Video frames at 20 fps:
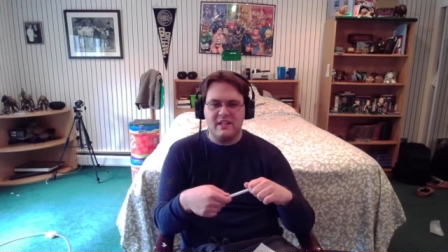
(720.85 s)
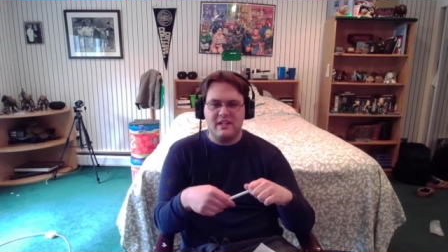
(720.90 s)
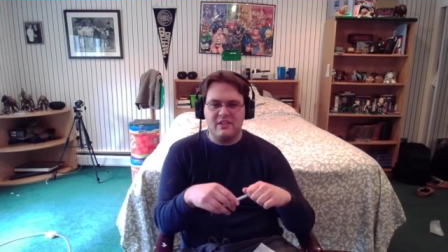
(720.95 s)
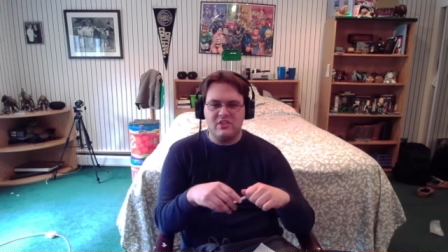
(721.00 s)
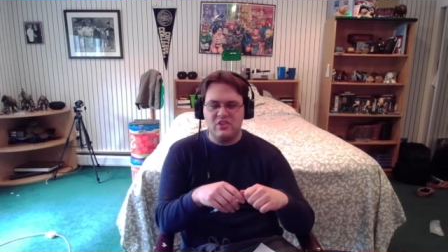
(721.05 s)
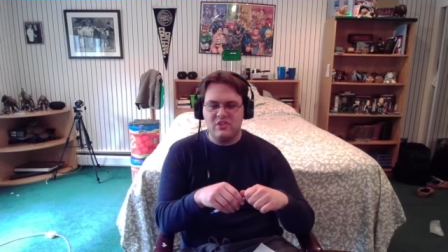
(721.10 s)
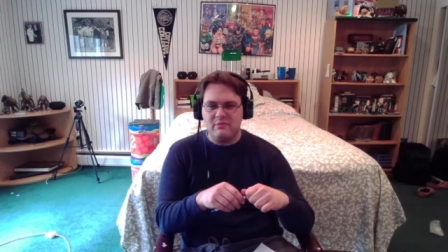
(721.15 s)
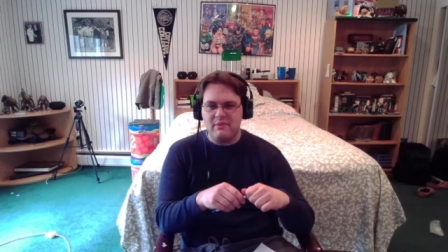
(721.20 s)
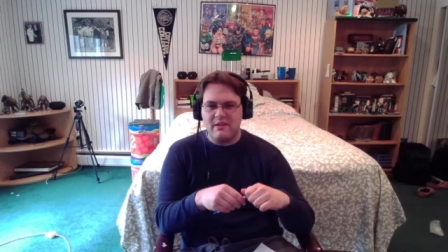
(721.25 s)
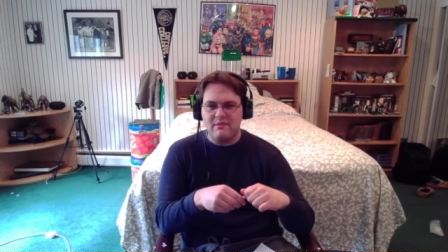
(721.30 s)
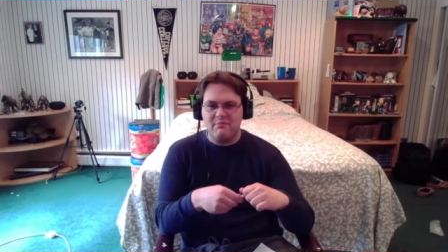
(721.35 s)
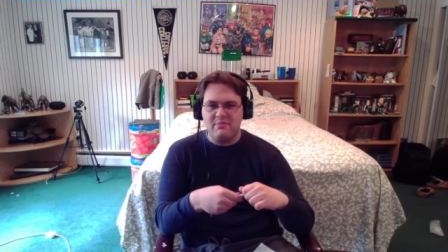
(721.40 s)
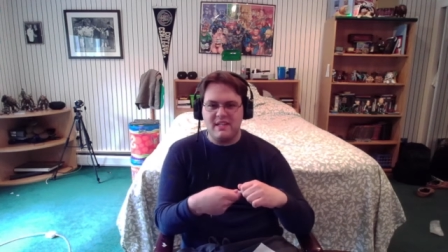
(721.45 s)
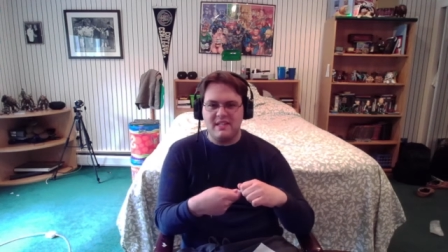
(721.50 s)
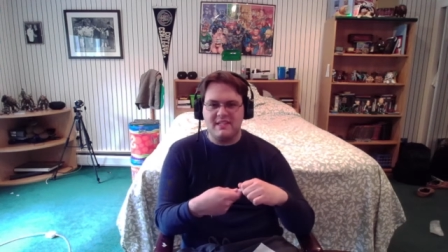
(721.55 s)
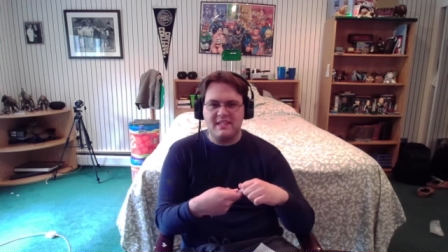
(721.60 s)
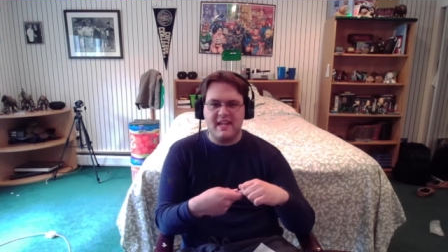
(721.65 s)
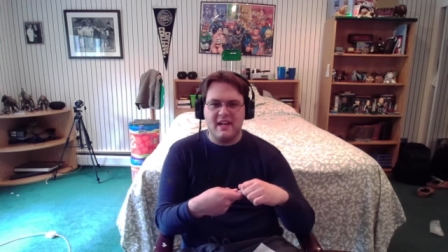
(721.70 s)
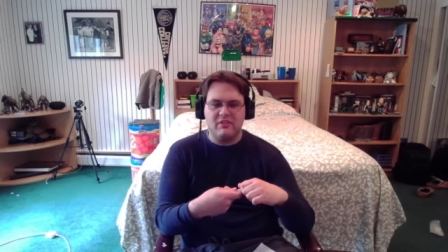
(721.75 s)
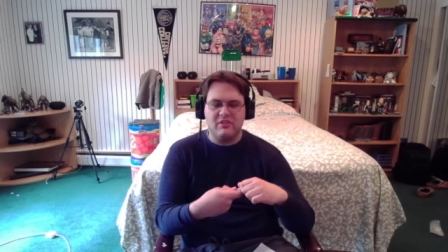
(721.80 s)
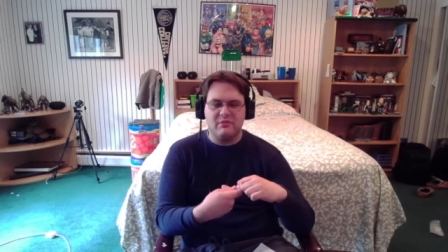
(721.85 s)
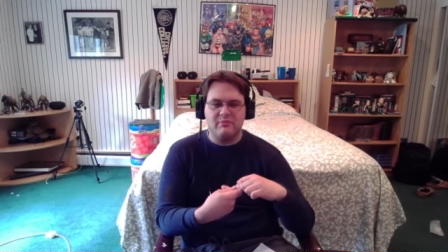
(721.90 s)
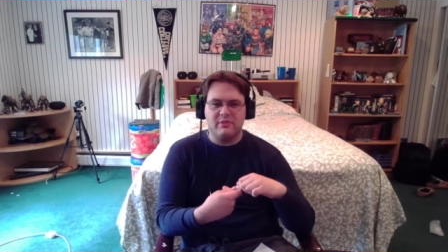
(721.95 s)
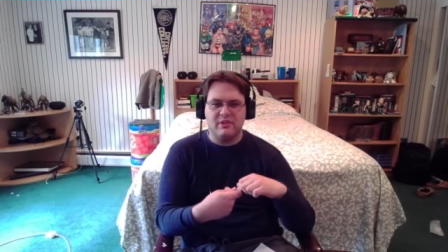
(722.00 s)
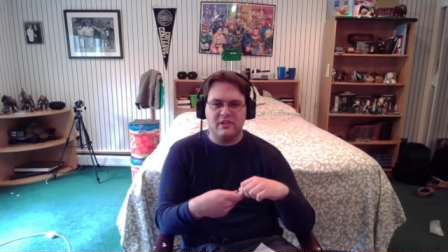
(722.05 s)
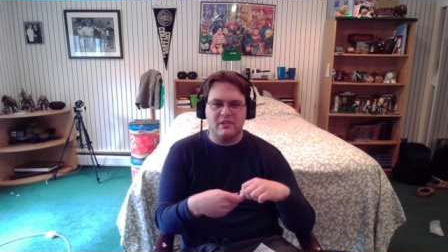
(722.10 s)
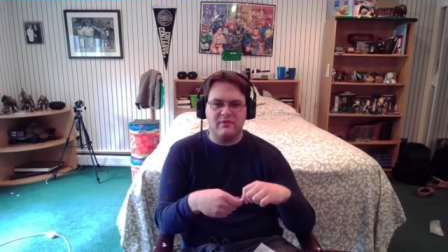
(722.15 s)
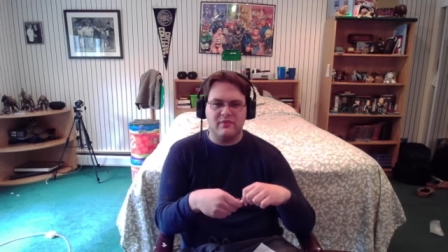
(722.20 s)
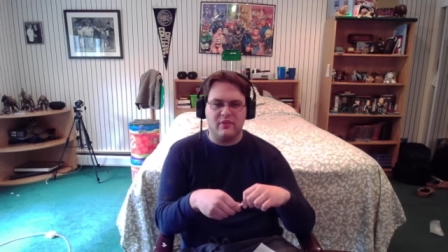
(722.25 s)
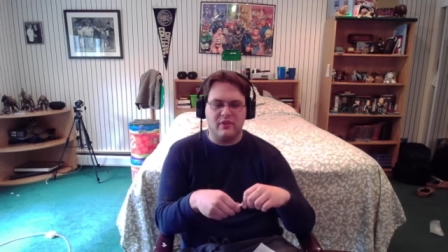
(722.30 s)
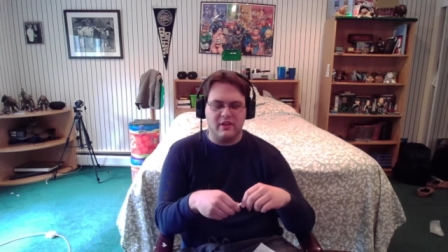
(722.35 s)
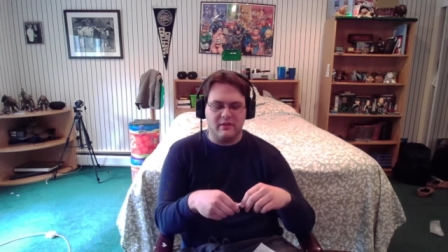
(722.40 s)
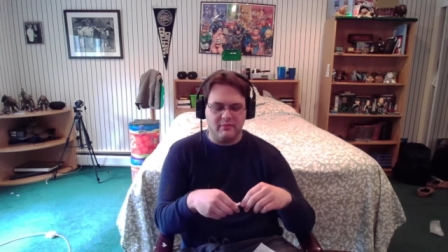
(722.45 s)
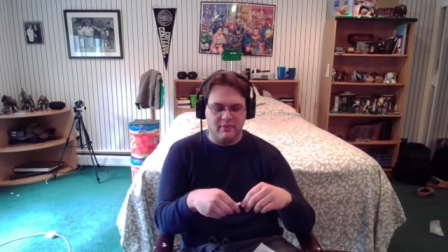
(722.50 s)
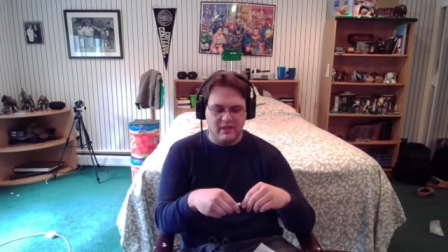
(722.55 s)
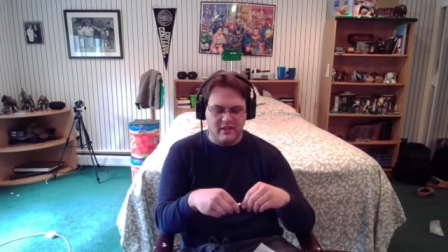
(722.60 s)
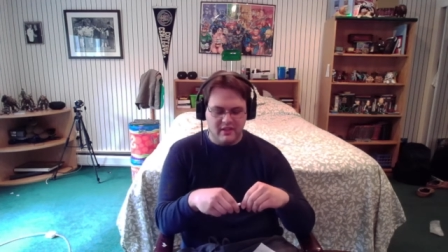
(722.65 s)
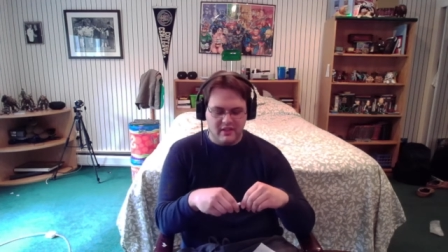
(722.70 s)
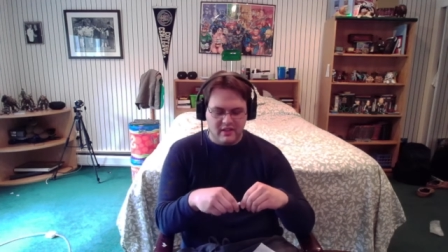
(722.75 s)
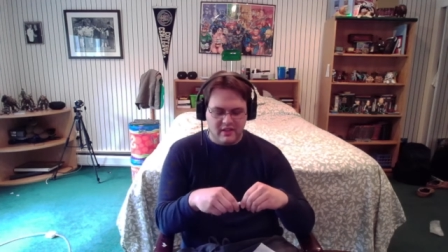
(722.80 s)
Jamin Beast counterpart for him.
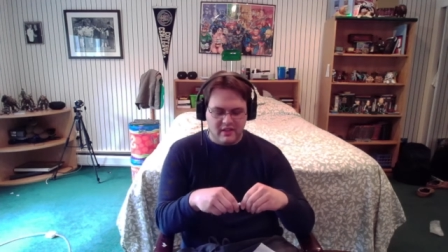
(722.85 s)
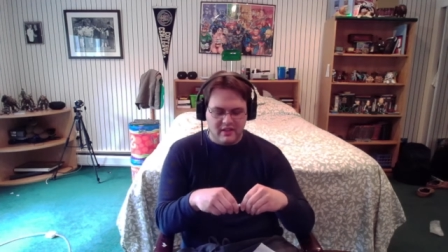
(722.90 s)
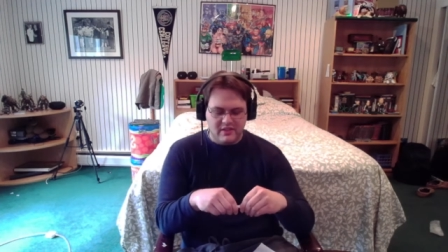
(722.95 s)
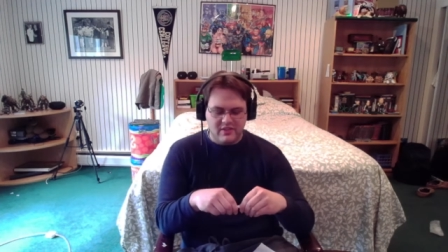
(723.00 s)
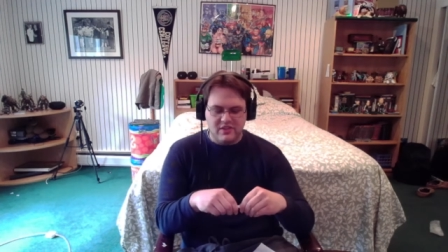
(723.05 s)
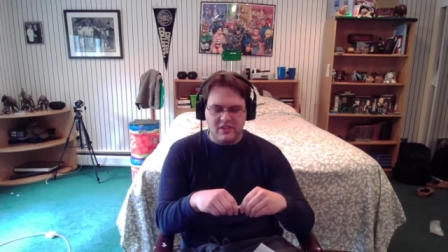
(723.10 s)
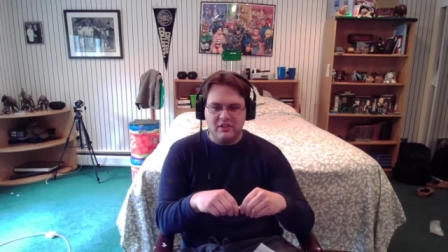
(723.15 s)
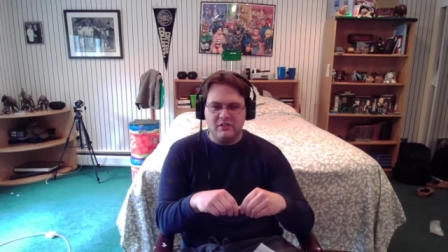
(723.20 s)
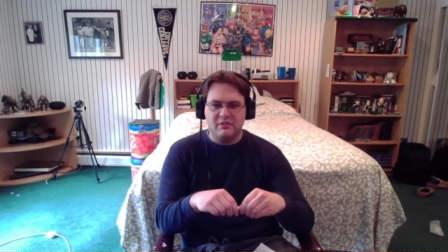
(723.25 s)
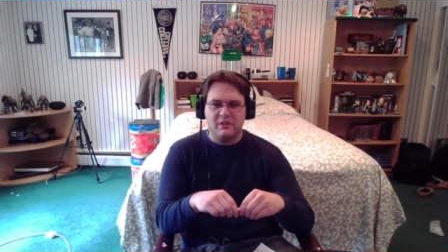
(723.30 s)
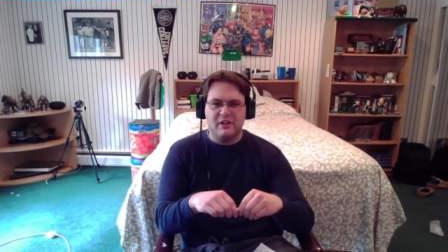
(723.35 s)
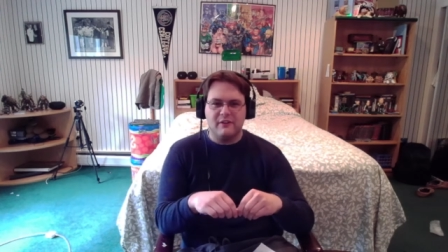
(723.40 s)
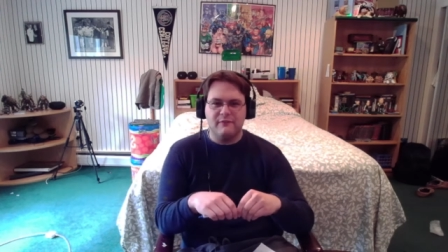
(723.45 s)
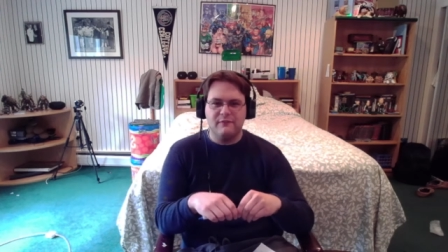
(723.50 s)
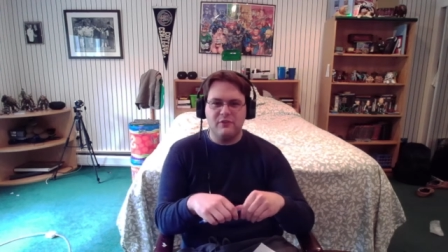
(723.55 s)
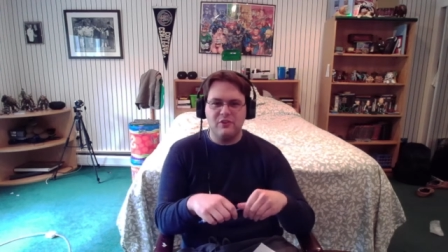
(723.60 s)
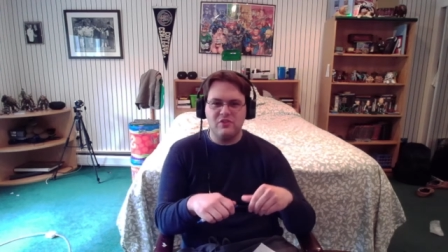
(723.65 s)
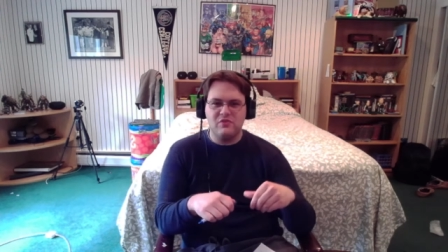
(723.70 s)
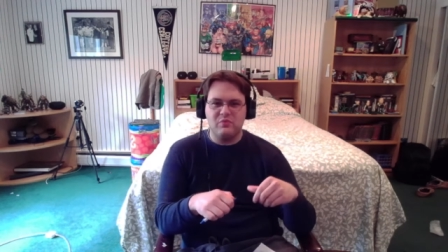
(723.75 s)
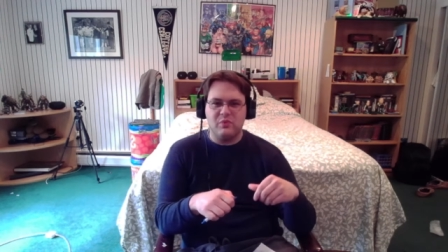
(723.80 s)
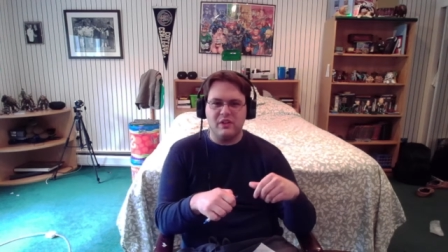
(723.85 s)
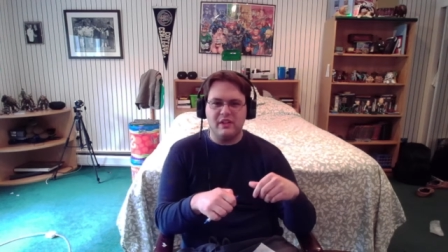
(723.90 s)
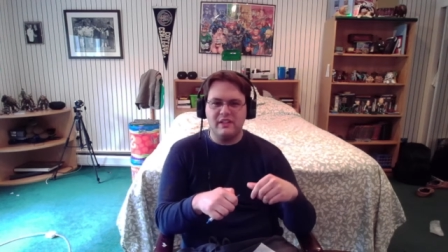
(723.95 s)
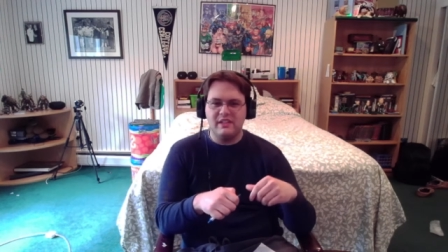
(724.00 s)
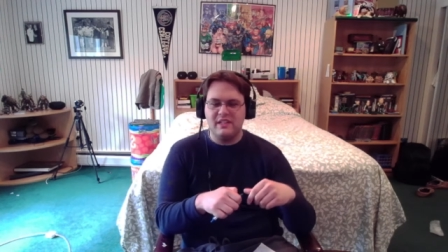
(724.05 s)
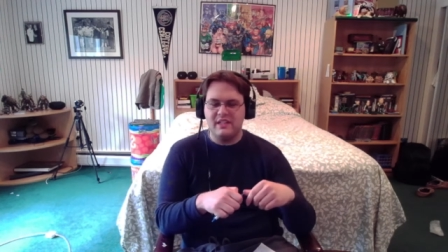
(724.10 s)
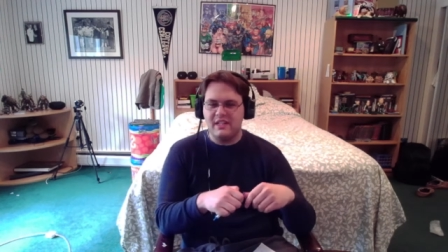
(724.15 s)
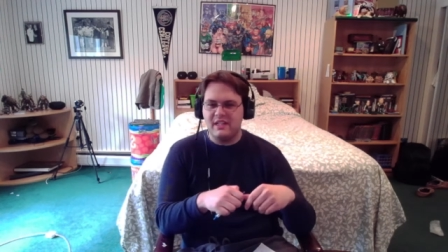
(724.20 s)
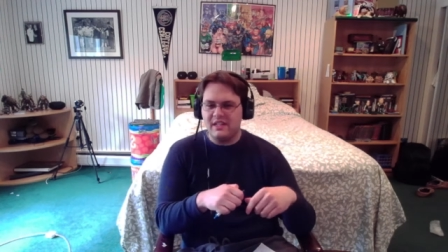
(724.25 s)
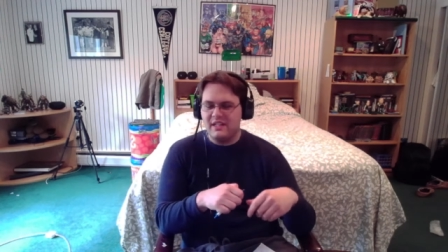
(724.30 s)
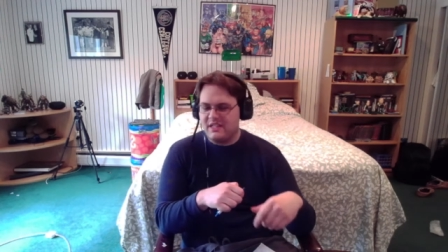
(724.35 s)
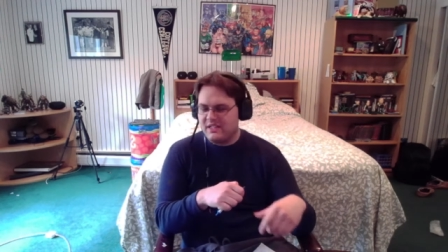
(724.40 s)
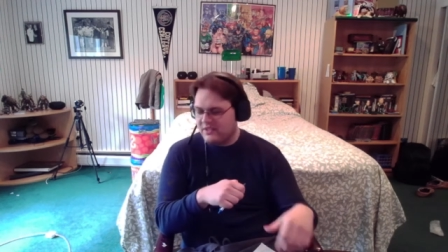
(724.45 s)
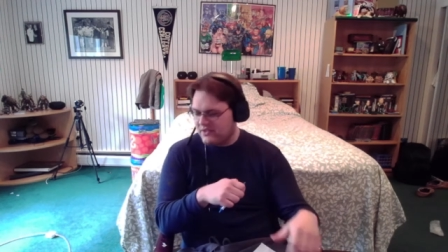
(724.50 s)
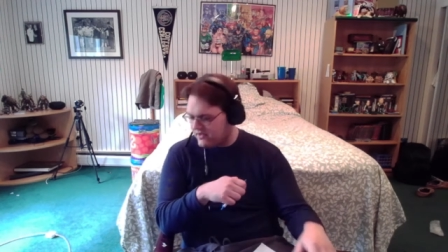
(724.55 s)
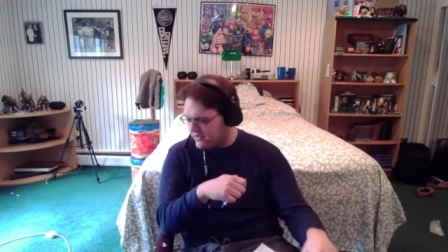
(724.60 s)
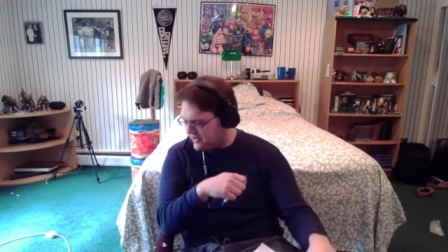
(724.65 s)
So our first one is,